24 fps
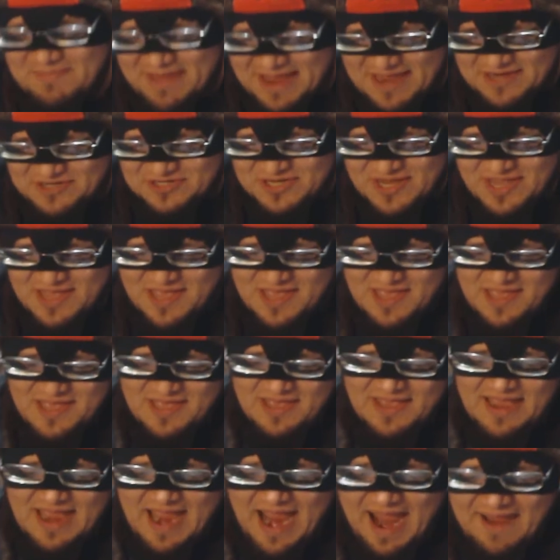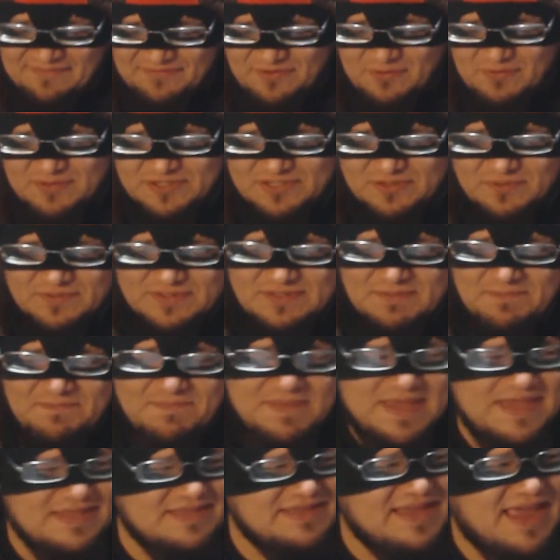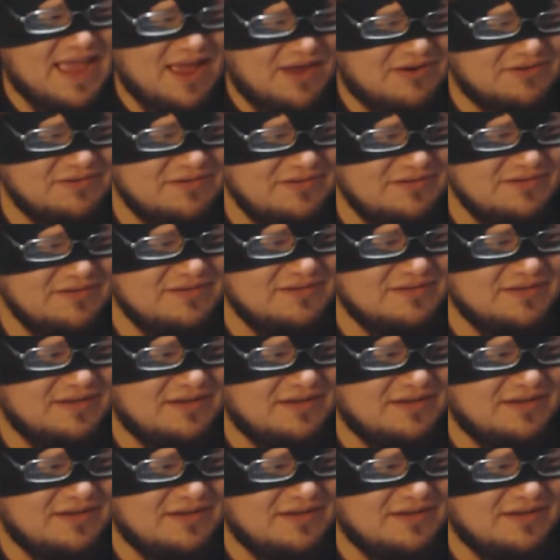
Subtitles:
the match. Afterwards, there was a beatdown,